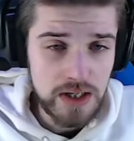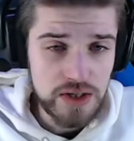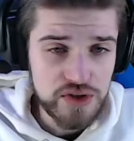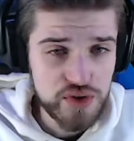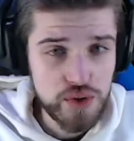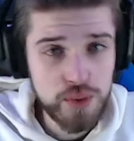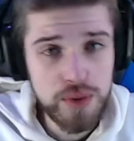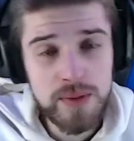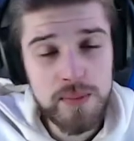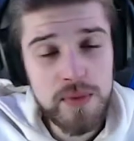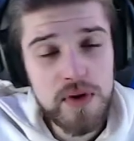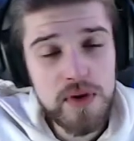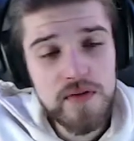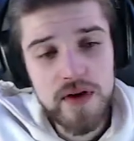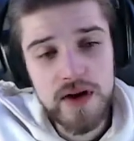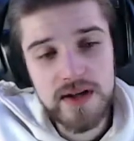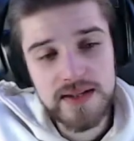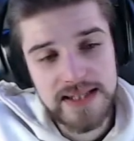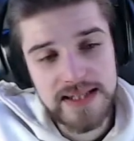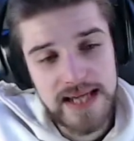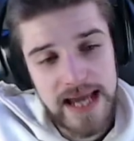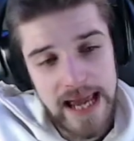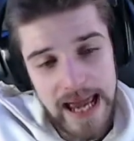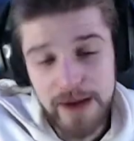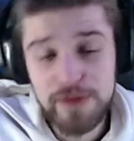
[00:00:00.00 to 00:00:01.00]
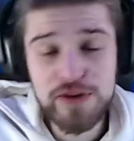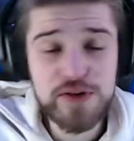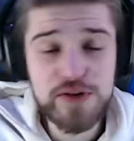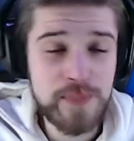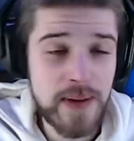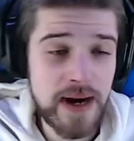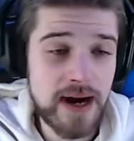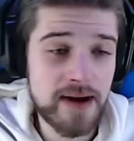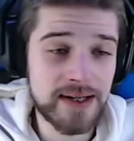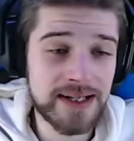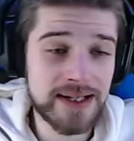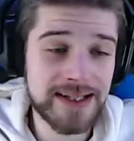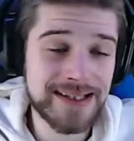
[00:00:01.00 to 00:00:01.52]
So we move on to House
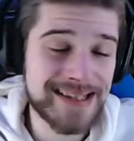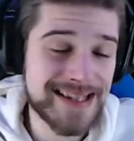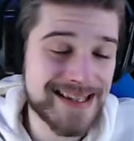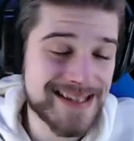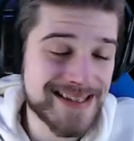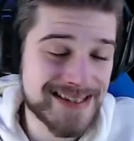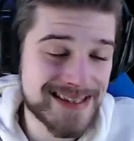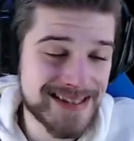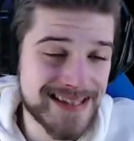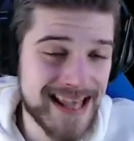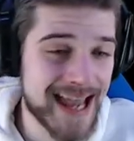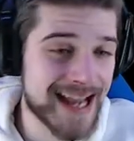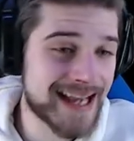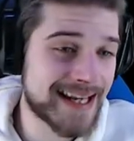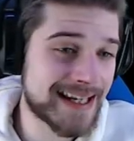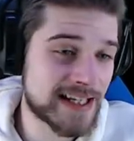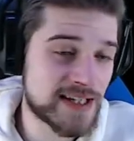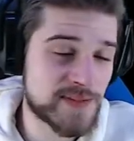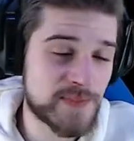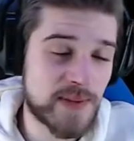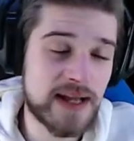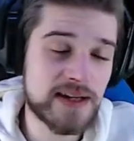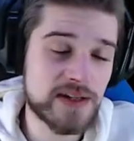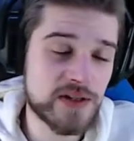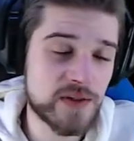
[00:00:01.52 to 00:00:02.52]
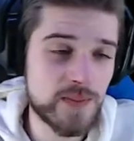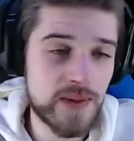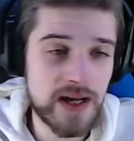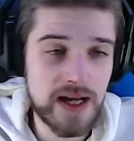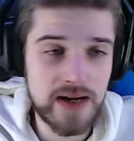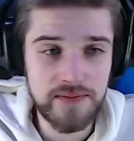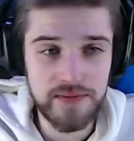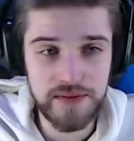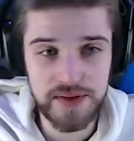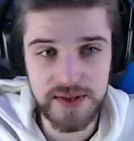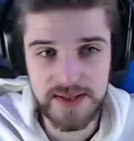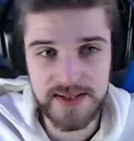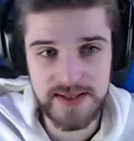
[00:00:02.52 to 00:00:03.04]
Party, the second expansion pack
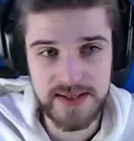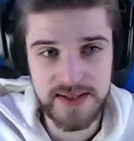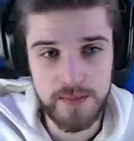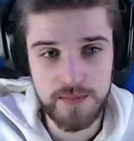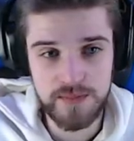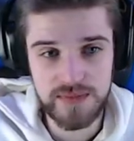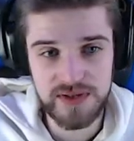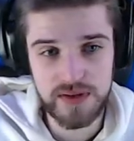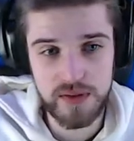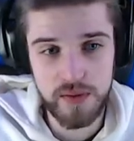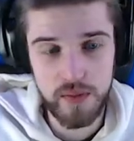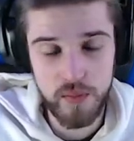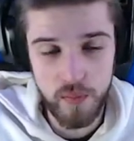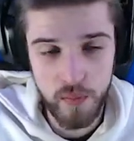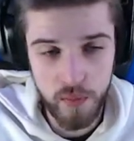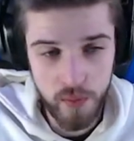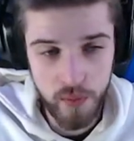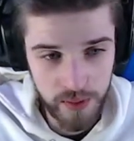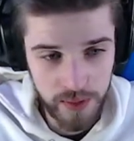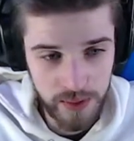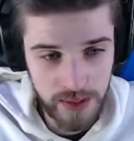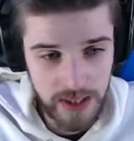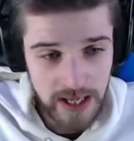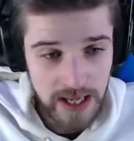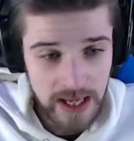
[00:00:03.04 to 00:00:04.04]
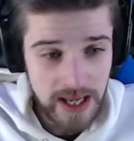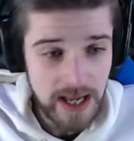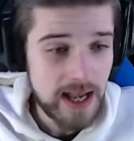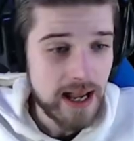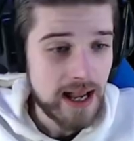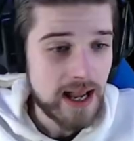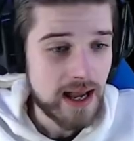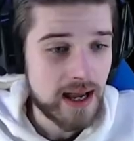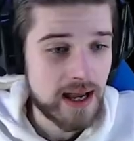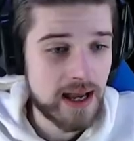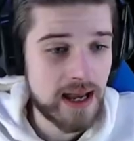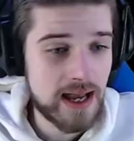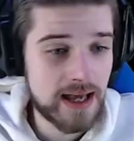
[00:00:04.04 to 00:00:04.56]
for The Sims 1.
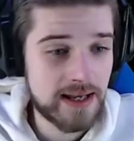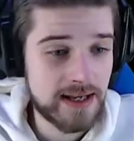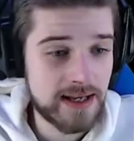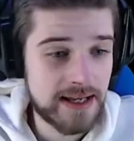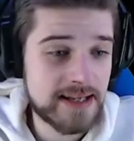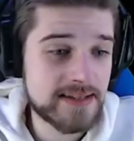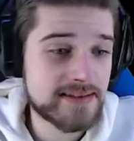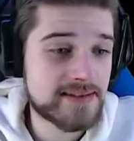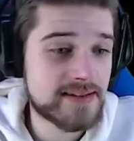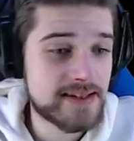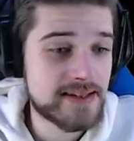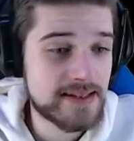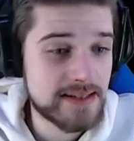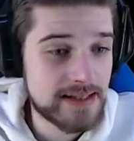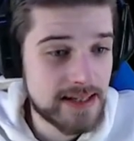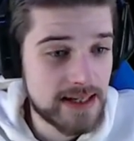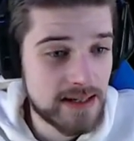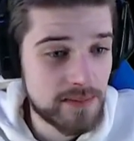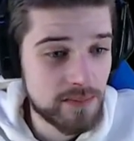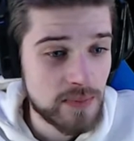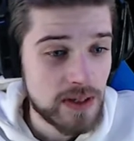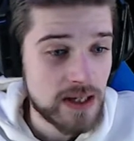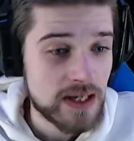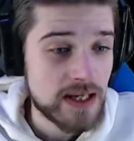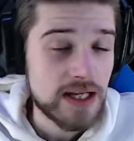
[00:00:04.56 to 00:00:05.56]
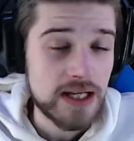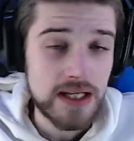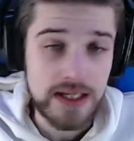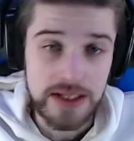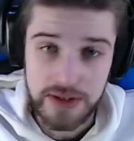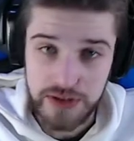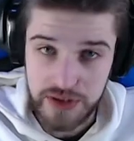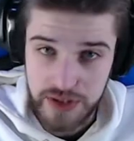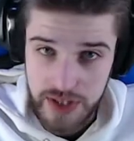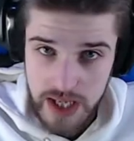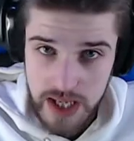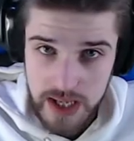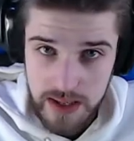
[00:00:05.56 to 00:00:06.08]
And as the name
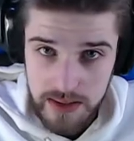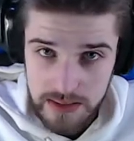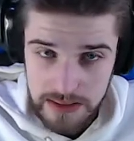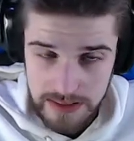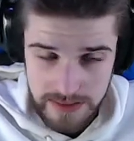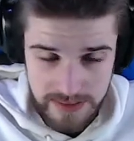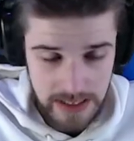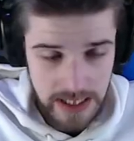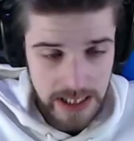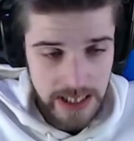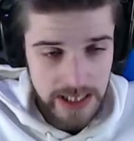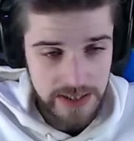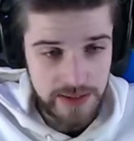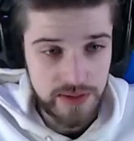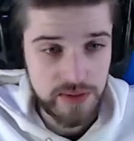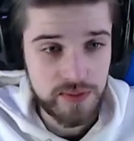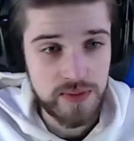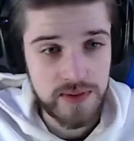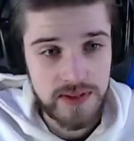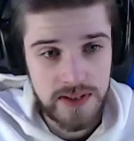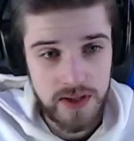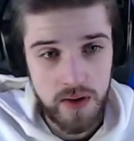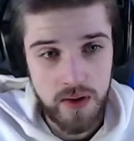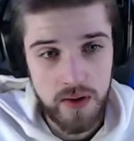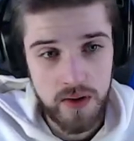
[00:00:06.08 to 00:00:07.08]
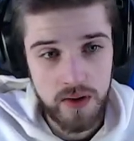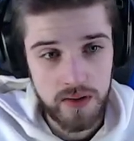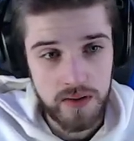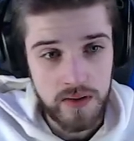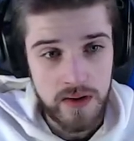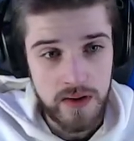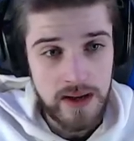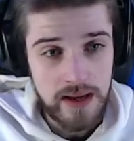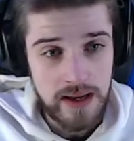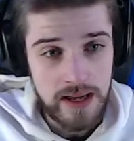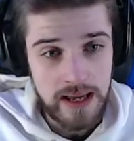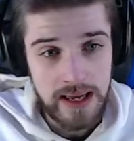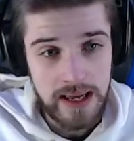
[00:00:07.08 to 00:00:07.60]
entails, this was all
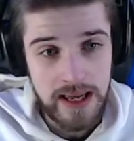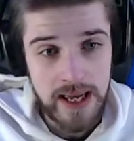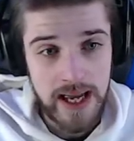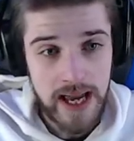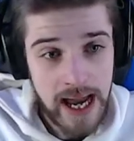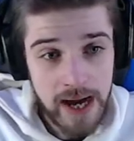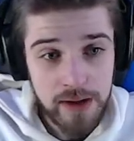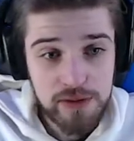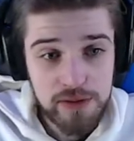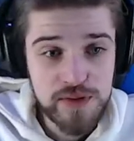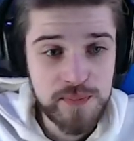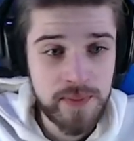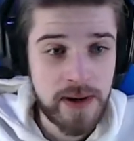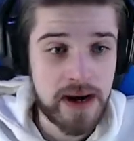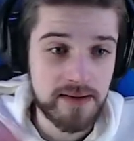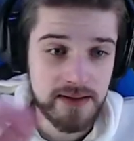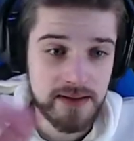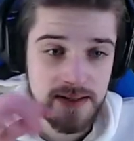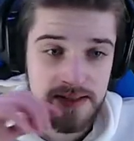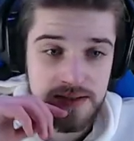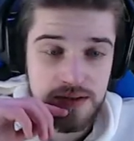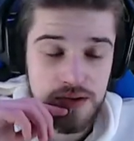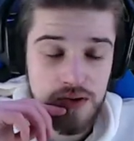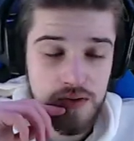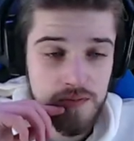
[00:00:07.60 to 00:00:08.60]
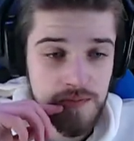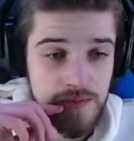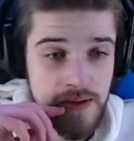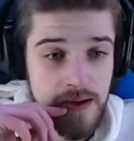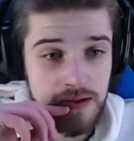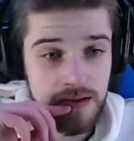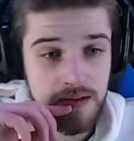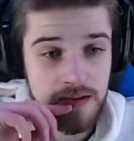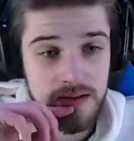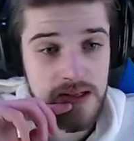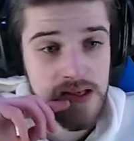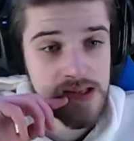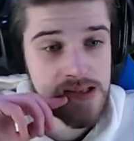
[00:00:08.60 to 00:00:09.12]
house party stuff. Now,
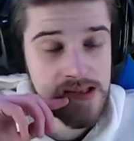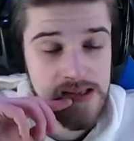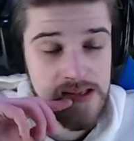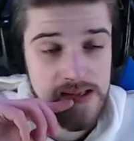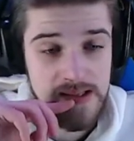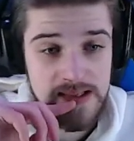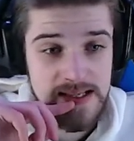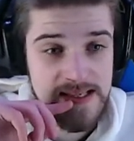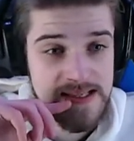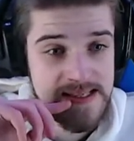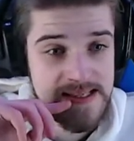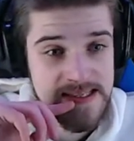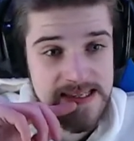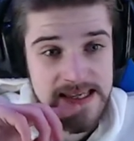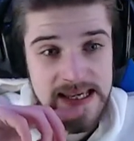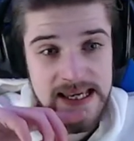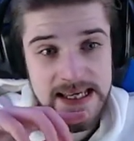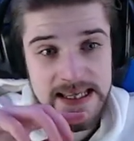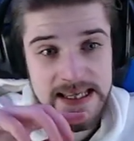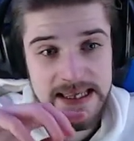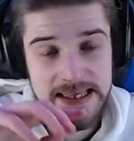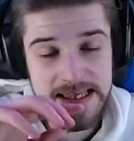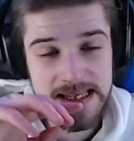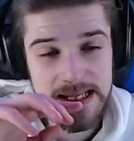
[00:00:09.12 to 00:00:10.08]
see,